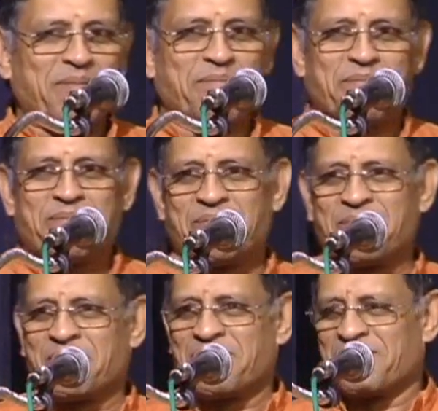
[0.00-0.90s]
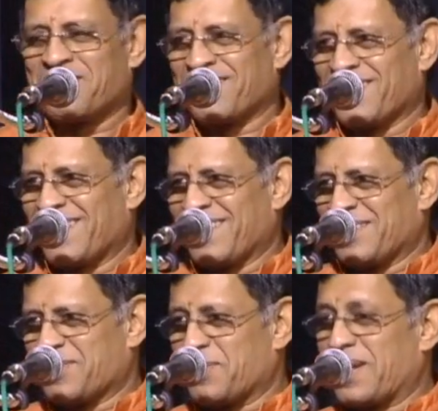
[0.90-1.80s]
him
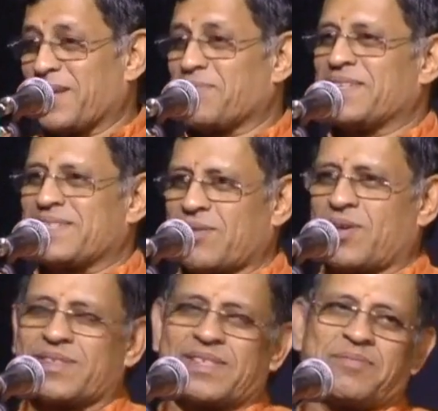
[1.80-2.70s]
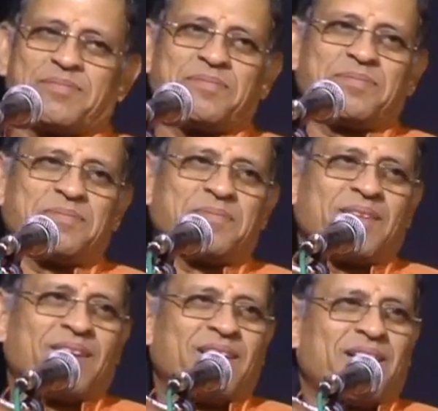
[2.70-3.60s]
to take up this task.
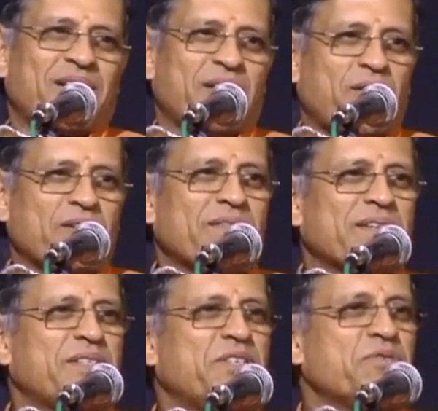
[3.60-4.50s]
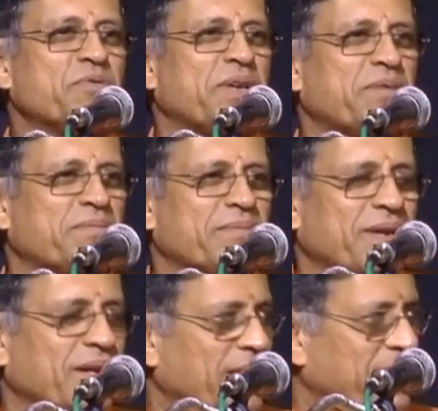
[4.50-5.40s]
I always knew
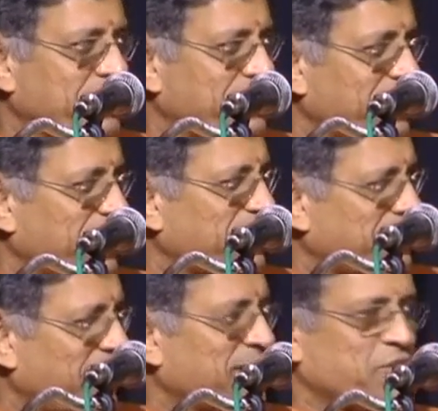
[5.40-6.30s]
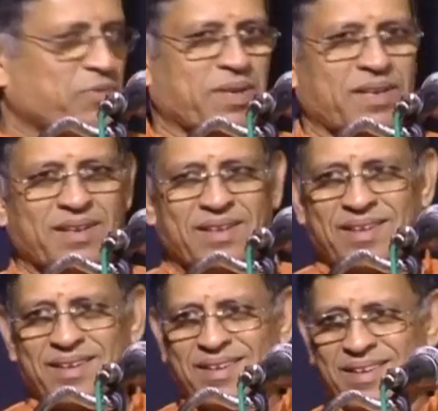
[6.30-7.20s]
him as an intellectual
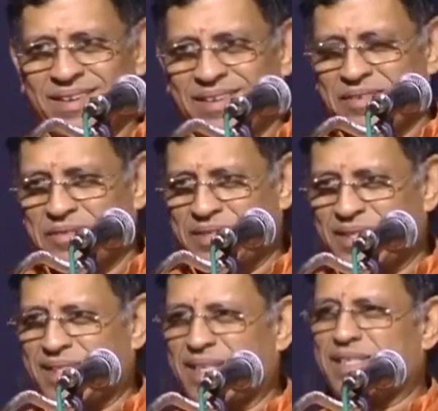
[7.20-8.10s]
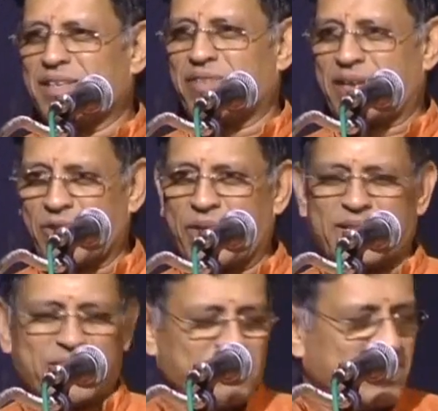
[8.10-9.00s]
with a sense of
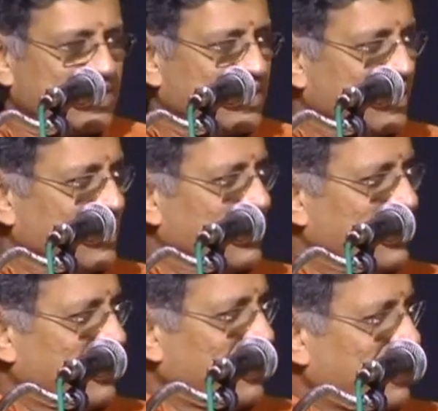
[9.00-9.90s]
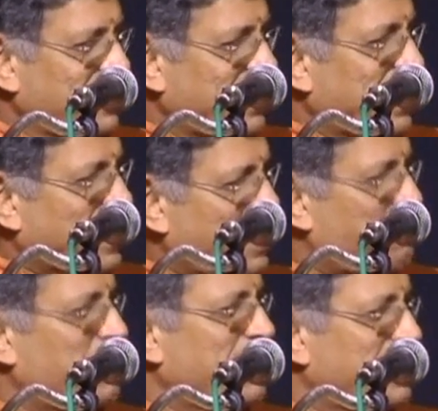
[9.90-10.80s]
arrogance which
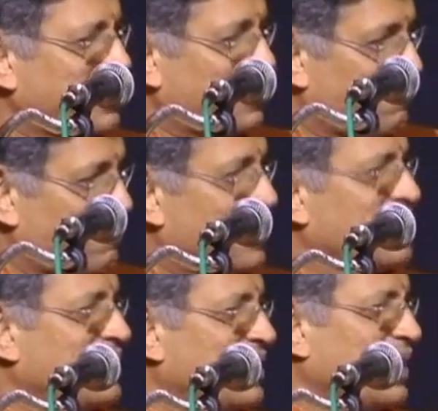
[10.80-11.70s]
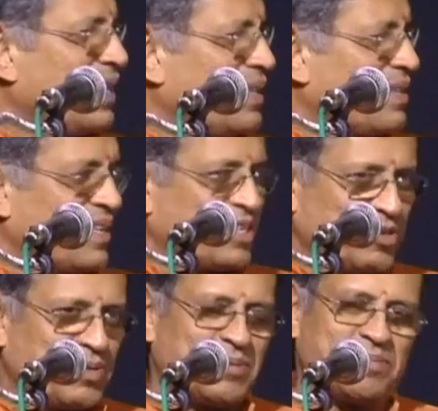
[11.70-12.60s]
independence rests in an
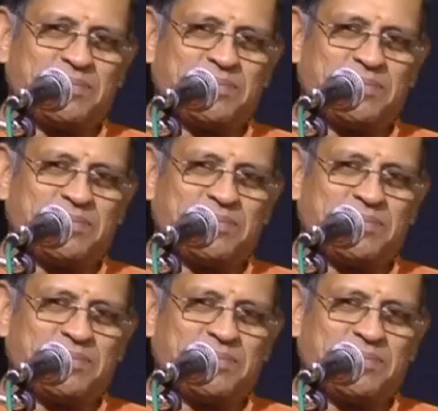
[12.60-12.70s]
intellectual.